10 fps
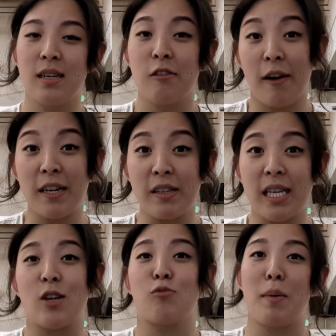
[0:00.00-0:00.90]

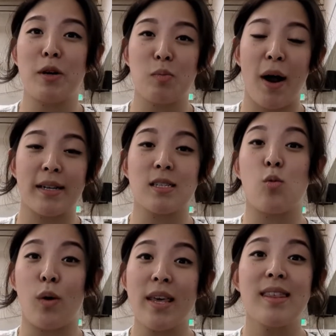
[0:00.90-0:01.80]
Finally, remember to practice
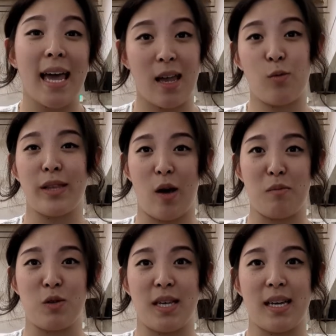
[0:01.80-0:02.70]
with and without
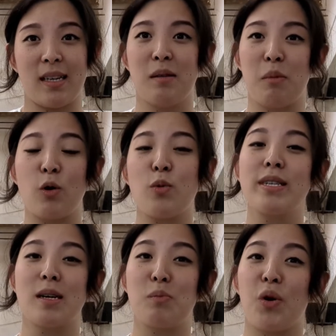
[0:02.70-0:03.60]
music. Both ways
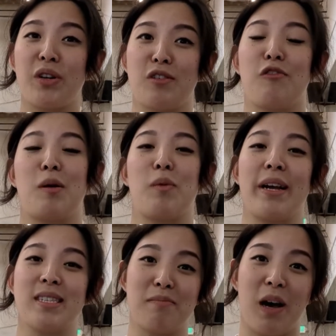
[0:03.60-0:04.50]
are important for our
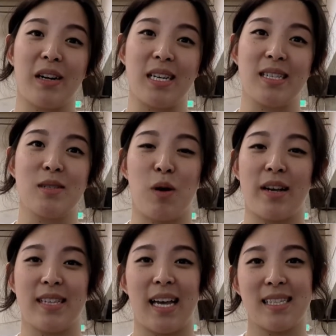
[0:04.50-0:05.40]
brains and bodies to
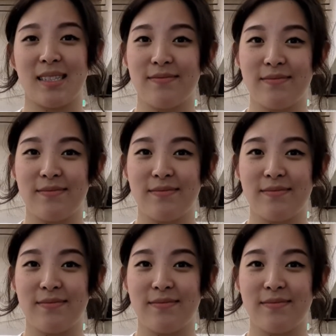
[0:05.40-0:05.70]
process.